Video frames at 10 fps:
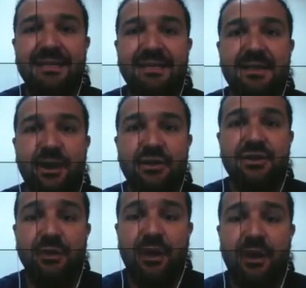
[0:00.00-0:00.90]
can start
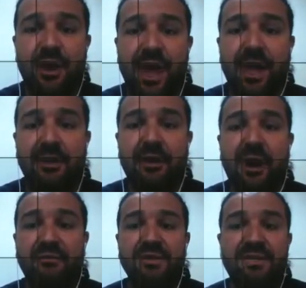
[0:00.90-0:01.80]
sooner, and
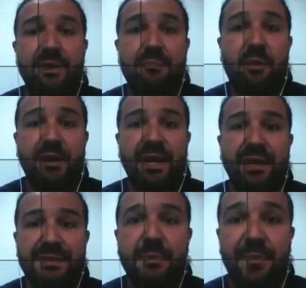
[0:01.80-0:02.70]
obviously reporting
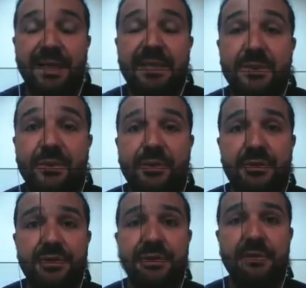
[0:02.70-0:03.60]
is completed sooner
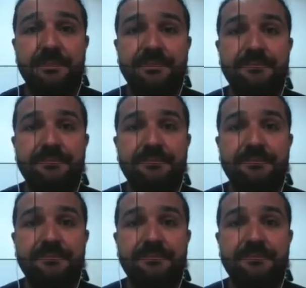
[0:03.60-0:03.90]
also.